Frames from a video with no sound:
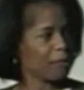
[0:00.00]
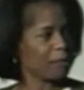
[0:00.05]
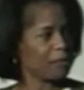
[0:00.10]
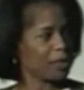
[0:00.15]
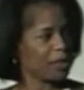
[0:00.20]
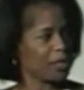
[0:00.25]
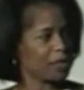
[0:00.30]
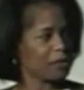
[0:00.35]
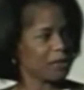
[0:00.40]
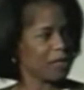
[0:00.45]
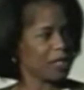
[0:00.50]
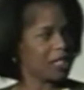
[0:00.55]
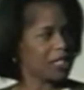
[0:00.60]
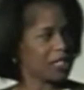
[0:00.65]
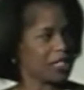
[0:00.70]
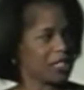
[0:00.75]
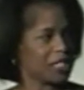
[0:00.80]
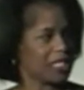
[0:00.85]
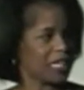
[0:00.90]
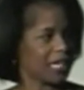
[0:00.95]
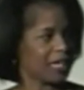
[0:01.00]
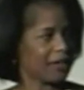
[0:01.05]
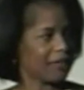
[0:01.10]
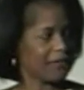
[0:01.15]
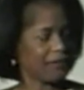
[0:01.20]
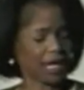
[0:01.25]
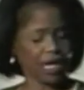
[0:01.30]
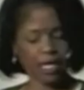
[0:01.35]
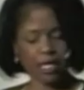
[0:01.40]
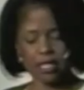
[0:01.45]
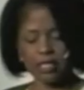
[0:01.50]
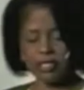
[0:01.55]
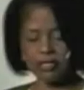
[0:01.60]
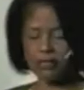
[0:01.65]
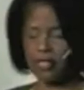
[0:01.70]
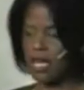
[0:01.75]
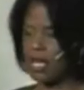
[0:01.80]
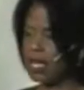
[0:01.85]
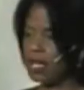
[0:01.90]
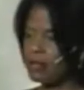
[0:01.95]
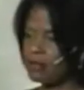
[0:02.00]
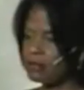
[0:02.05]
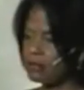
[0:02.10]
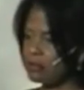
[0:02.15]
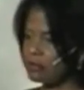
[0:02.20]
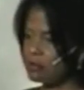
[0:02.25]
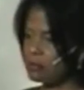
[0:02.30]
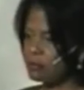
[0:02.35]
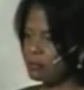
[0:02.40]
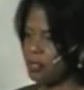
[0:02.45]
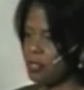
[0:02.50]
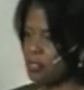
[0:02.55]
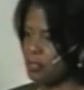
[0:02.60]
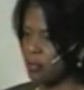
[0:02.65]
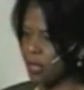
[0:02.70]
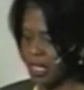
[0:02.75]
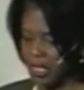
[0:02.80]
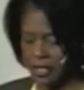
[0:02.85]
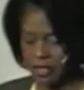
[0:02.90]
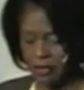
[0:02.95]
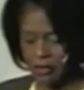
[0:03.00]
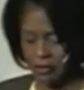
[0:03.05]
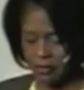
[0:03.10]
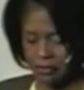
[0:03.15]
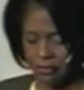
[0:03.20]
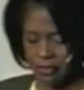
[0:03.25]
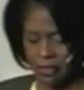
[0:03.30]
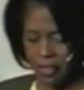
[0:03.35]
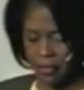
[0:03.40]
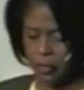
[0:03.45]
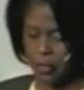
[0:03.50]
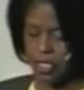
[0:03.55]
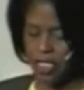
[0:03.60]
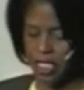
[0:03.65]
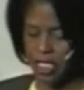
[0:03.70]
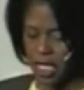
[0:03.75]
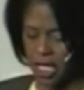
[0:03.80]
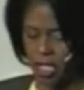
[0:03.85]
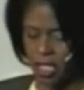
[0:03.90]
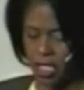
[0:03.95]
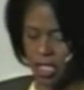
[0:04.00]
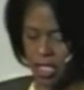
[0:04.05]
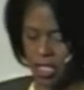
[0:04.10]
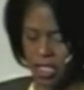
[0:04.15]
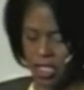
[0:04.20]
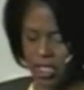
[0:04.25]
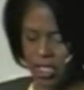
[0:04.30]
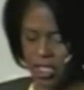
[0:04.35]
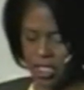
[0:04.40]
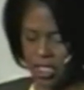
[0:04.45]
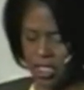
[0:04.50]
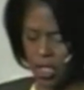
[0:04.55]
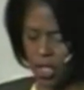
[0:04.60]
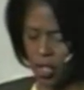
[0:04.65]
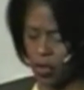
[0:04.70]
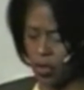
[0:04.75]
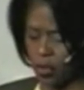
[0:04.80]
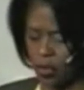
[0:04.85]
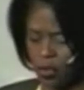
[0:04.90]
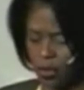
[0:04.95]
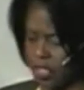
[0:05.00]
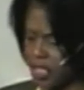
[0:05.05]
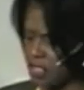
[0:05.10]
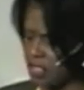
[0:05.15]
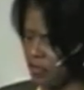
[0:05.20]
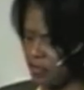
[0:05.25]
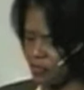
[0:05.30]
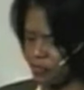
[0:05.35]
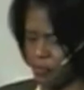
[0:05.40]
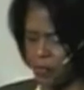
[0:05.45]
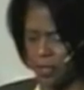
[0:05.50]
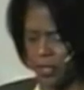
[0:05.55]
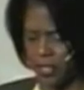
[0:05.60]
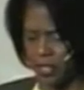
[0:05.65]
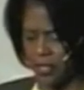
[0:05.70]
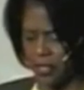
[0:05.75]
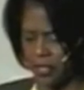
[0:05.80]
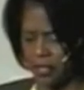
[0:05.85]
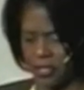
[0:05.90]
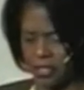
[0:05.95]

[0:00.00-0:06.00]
because we needed to take advantage of that perspective upstairs. This is a glorious foyer.